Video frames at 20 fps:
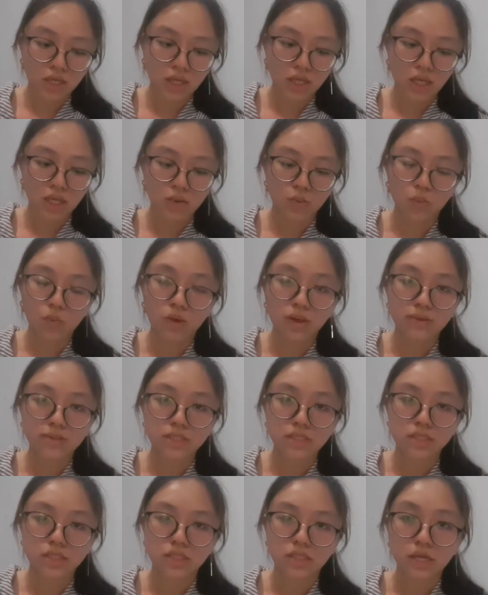in
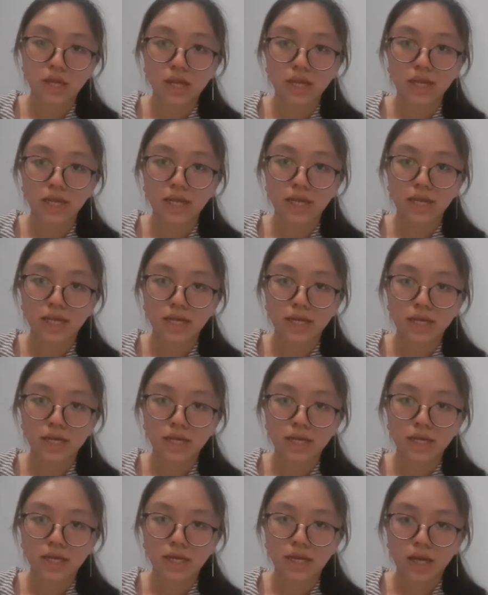which they
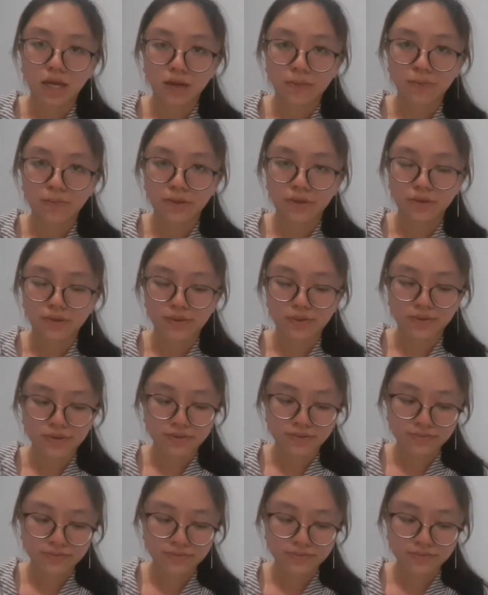appear.